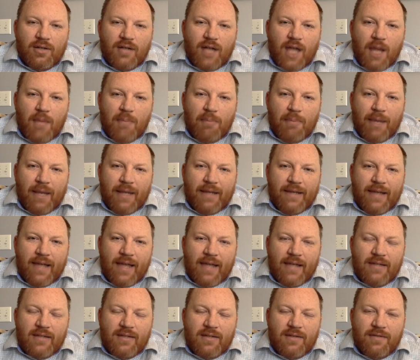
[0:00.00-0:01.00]
time my
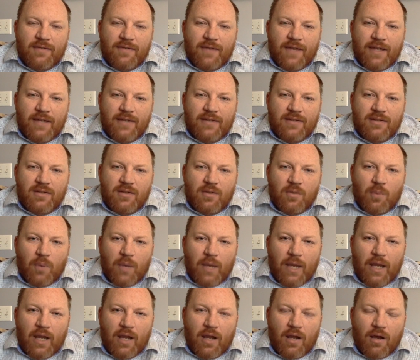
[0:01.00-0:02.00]
desk faced the
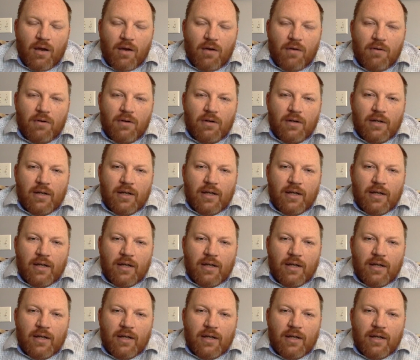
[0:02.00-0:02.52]
window,